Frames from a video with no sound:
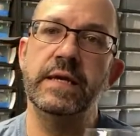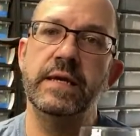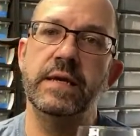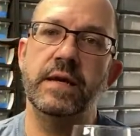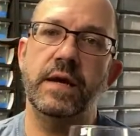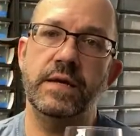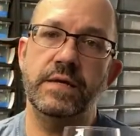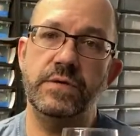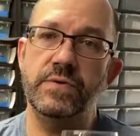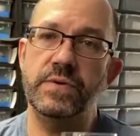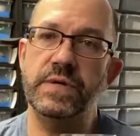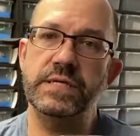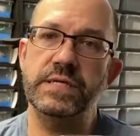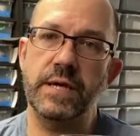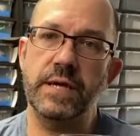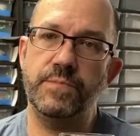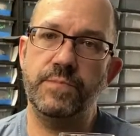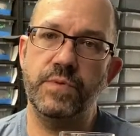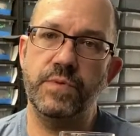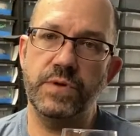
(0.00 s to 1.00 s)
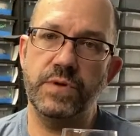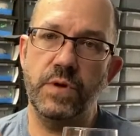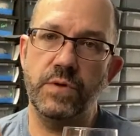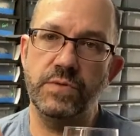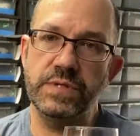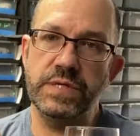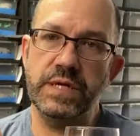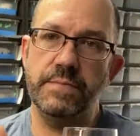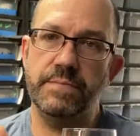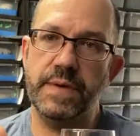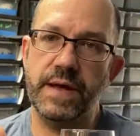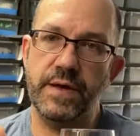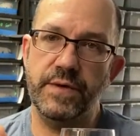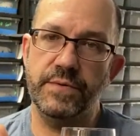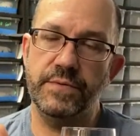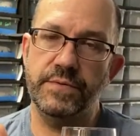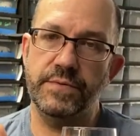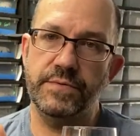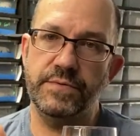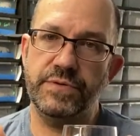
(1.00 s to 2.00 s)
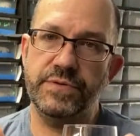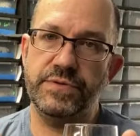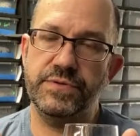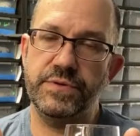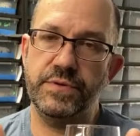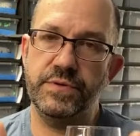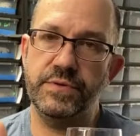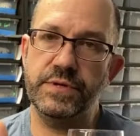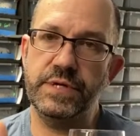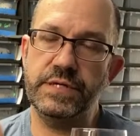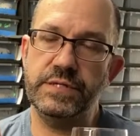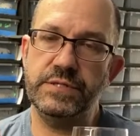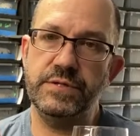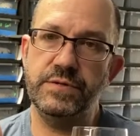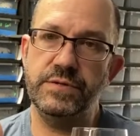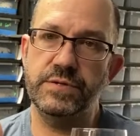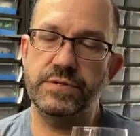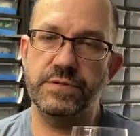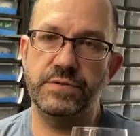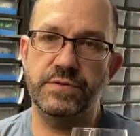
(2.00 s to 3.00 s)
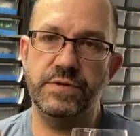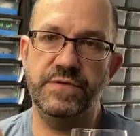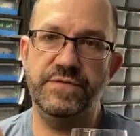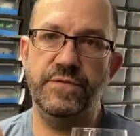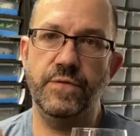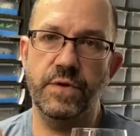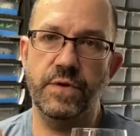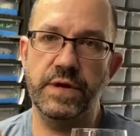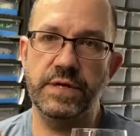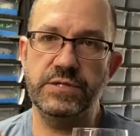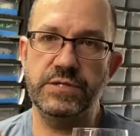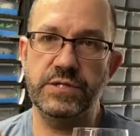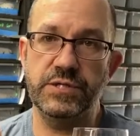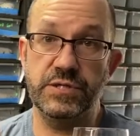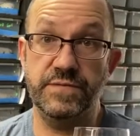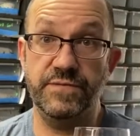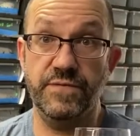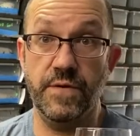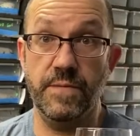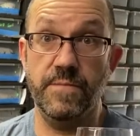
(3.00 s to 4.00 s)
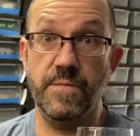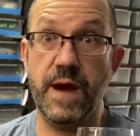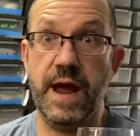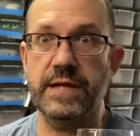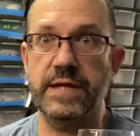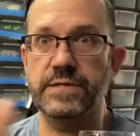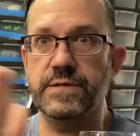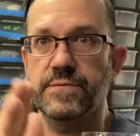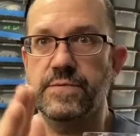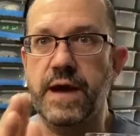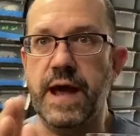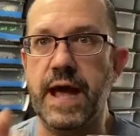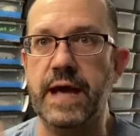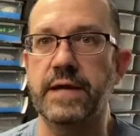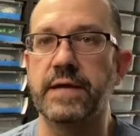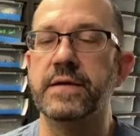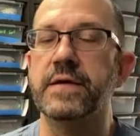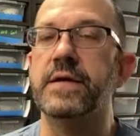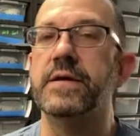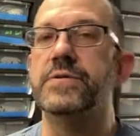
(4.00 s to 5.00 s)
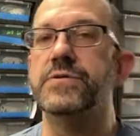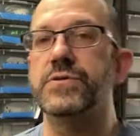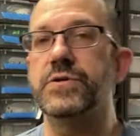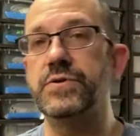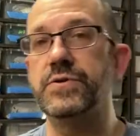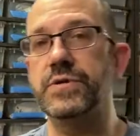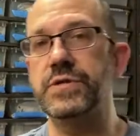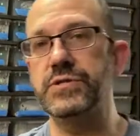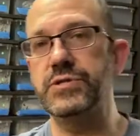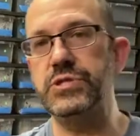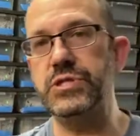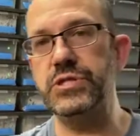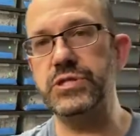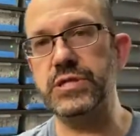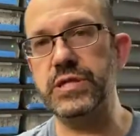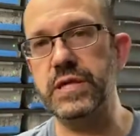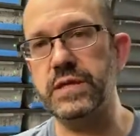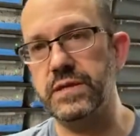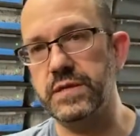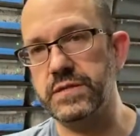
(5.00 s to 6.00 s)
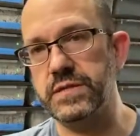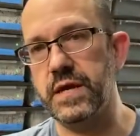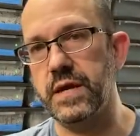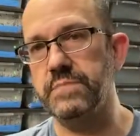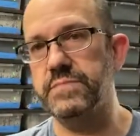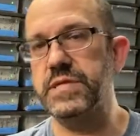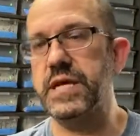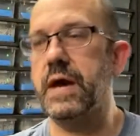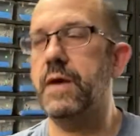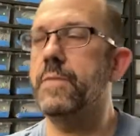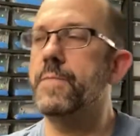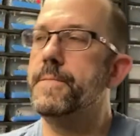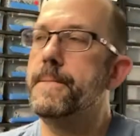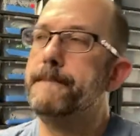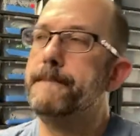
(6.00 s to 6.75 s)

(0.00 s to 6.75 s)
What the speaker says: you end up with only about 32 to 34 inches from rack to rack. So you can just get the tubs out.